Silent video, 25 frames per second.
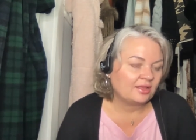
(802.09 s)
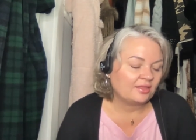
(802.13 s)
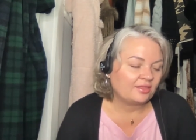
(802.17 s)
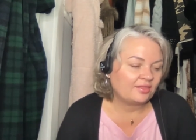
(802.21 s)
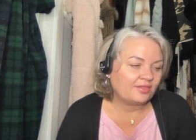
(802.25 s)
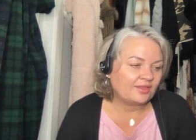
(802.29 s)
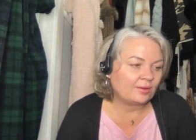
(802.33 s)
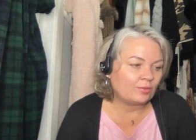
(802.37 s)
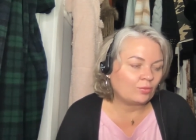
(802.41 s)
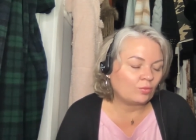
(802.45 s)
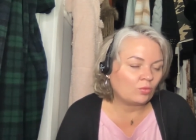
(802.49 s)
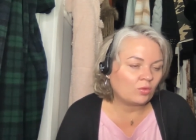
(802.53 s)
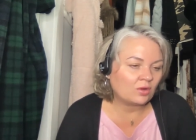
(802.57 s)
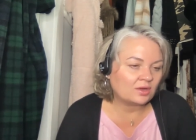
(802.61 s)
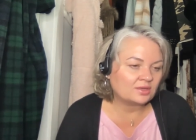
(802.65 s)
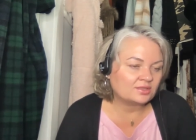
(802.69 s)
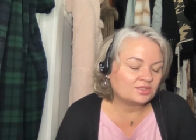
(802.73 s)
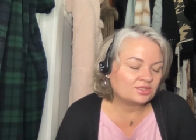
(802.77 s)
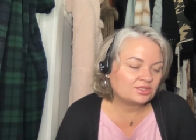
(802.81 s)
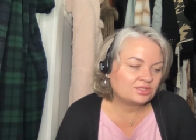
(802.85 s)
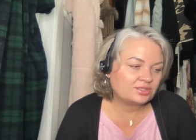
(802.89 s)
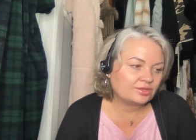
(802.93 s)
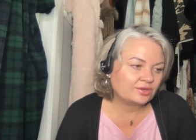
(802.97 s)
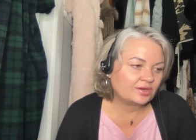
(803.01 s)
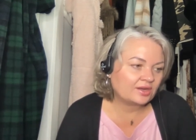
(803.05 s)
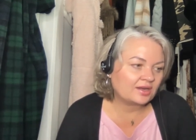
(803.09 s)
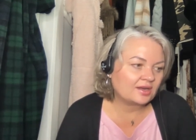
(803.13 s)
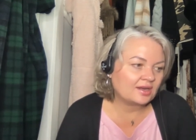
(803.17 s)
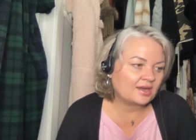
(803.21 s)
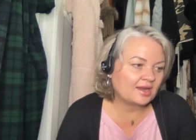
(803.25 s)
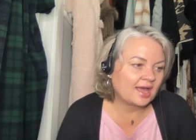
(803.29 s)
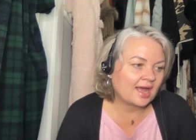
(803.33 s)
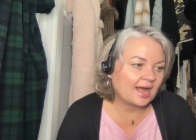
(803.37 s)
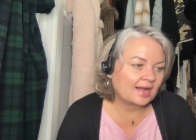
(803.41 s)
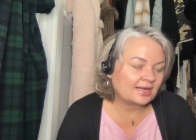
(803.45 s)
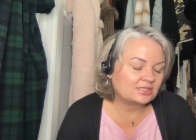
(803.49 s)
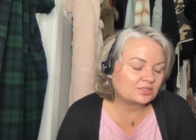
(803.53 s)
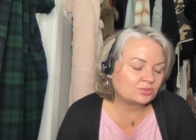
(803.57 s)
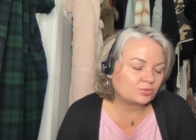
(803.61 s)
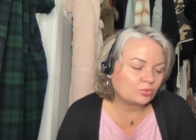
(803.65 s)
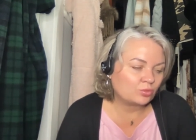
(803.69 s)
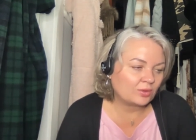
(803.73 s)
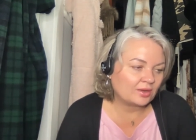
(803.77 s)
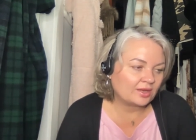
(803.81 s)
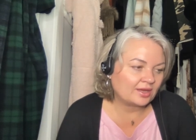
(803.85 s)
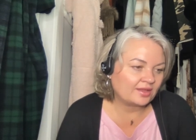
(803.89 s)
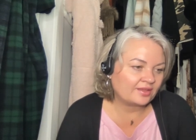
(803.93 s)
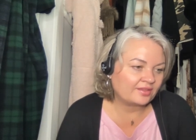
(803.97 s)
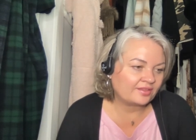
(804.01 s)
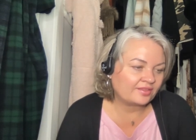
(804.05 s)
that wants to connect
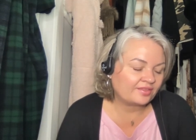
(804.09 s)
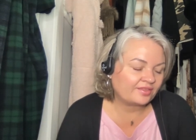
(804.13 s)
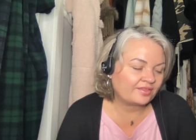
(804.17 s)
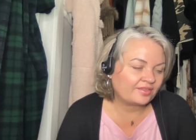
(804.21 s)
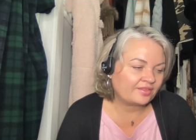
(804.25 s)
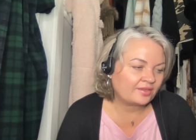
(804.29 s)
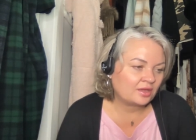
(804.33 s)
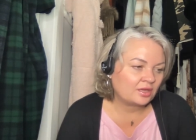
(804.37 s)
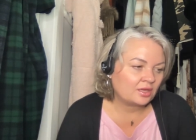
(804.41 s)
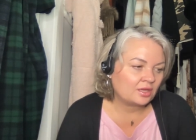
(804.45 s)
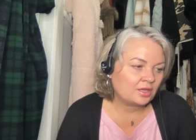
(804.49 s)
with